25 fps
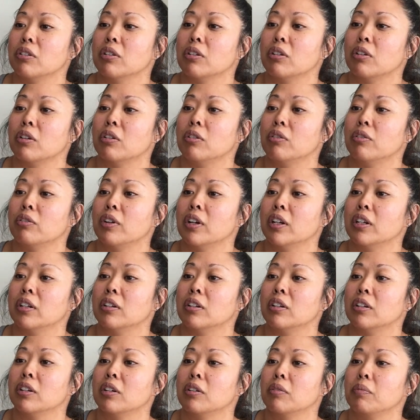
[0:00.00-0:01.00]
the
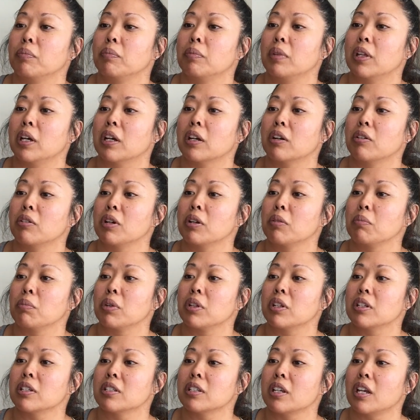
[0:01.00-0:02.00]
co-founder of a uh, Korean
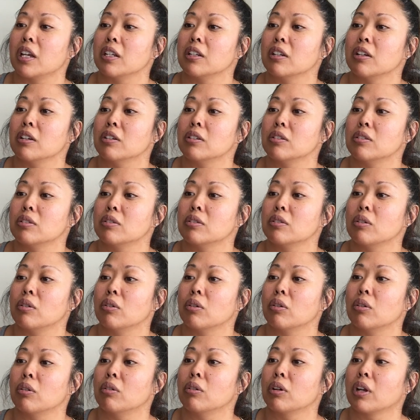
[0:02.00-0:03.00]
beauty site
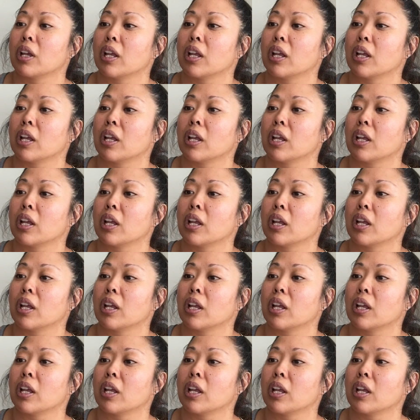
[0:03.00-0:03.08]
Soko